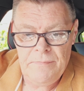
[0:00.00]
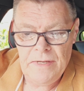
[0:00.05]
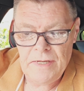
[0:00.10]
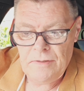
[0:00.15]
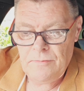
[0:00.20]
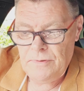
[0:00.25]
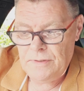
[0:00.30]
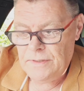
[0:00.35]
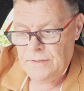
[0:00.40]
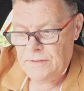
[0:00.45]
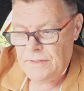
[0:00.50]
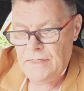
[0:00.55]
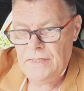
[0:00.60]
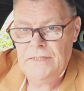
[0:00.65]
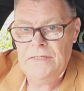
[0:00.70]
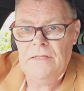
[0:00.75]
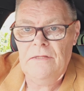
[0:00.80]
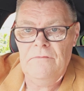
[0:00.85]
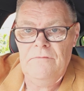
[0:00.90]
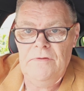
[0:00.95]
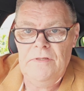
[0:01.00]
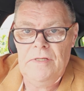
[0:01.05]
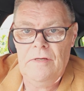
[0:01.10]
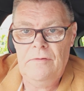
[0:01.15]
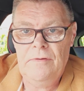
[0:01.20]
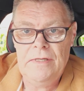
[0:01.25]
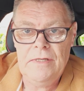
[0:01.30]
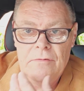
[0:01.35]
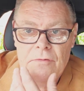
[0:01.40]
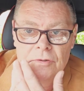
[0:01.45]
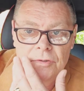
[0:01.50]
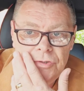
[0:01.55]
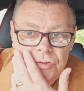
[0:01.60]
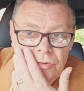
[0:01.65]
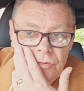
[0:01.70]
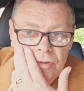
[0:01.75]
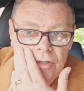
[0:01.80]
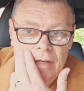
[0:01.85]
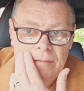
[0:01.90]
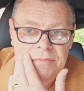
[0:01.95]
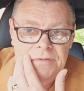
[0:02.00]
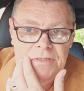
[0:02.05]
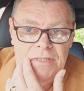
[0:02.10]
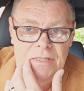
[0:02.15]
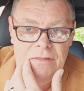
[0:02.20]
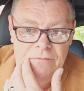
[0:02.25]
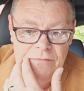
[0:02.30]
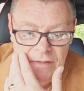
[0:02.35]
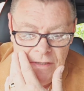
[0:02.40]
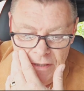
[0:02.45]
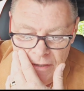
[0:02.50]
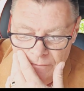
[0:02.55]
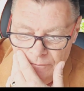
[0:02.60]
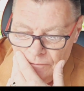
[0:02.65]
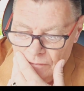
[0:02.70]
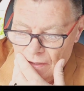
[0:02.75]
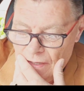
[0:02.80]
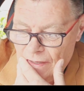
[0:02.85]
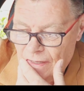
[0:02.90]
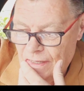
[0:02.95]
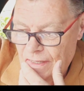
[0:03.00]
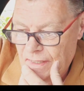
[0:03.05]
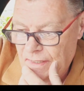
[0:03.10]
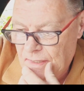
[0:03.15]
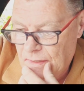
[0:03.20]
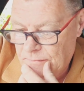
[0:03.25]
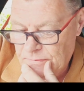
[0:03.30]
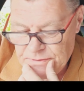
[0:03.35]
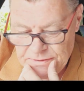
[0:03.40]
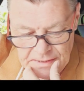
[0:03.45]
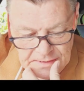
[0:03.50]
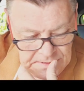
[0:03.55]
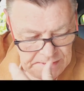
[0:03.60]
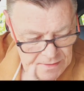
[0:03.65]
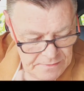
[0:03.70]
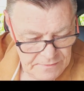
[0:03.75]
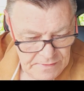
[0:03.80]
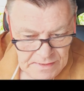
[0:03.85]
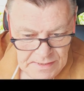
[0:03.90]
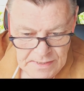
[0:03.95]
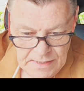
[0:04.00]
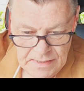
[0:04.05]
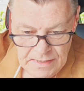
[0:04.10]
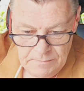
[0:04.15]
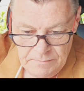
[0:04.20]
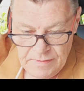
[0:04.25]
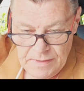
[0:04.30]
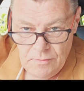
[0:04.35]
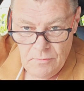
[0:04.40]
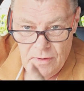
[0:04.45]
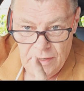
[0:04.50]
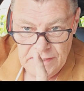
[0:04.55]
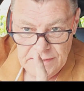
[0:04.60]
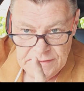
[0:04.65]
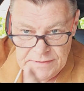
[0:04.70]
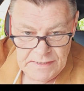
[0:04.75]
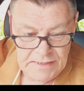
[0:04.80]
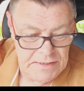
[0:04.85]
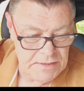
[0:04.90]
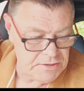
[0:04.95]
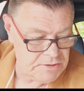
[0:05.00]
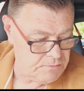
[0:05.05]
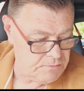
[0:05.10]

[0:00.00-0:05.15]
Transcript: here back with another video here on Talk Up TV, and I'm sitting in the BYD